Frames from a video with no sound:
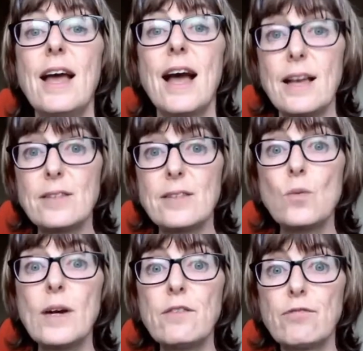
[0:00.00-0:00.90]
as a
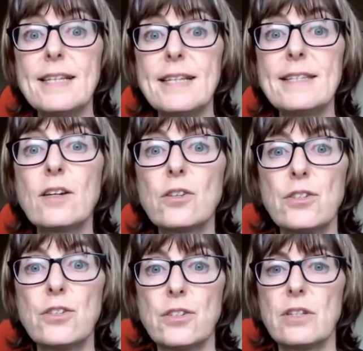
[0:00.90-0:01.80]
way of raising
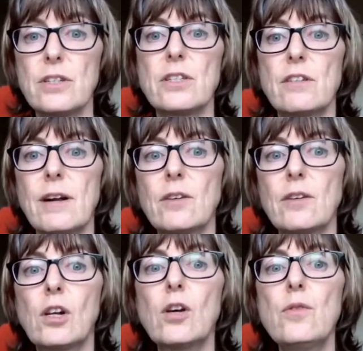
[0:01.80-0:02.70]
consciousness around
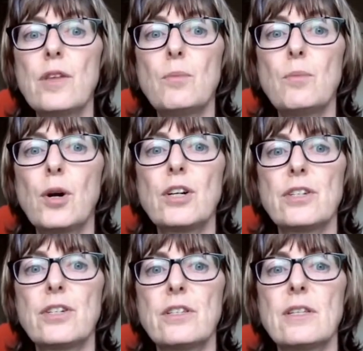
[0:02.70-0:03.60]
clothing
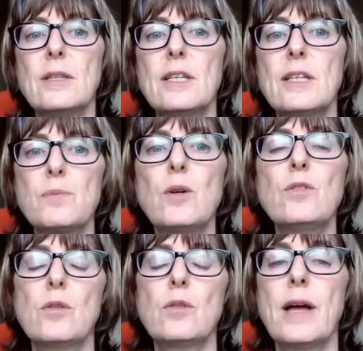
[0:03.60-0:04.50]
purchase and
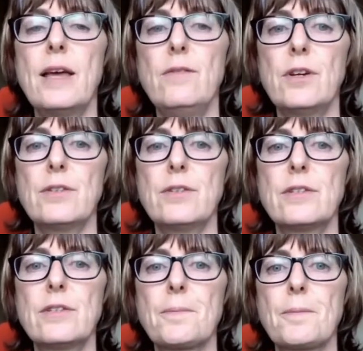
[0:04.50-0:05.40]
disposal
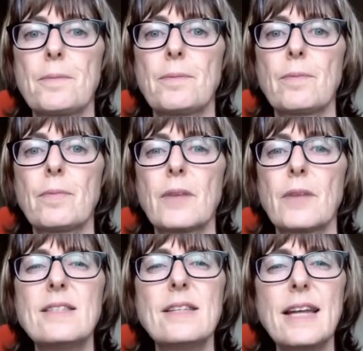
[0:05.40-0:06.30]
behaviors.
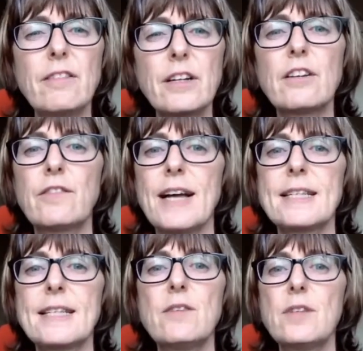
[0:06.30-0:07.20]
It's an area of
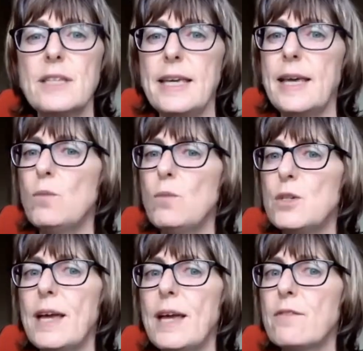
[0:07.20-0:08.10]
activity in
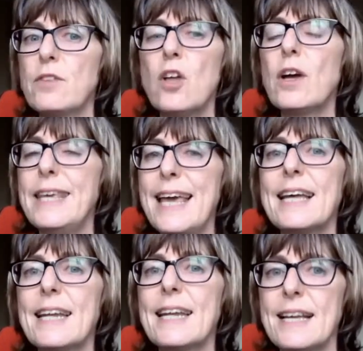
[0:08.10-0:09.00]
which we have not
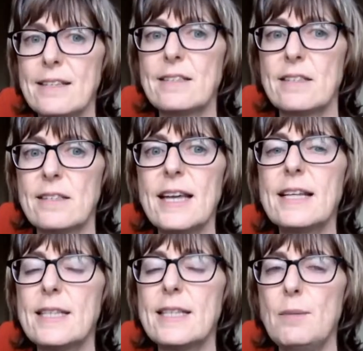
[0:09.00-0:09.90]
yet as a
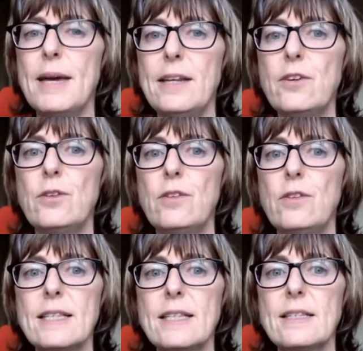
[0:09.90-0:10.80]
society made good
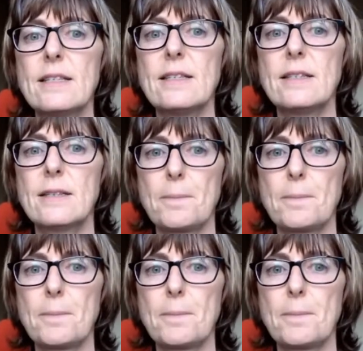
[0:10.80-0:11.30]
advances.